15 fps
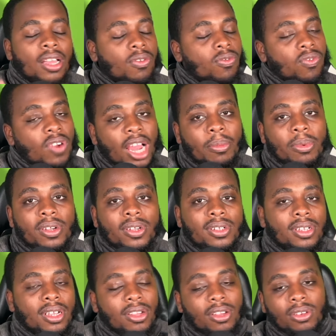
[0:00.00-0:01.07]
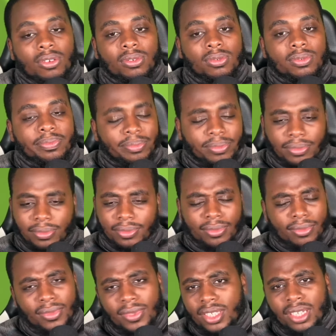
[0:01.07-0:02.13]
Robert, um,
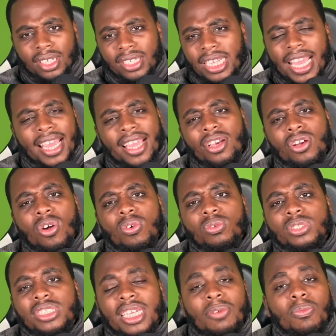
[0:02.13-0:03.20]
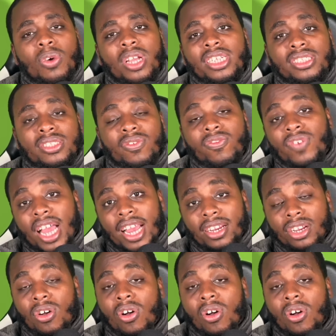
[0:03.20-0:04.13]
the head coach, he wanted to fire the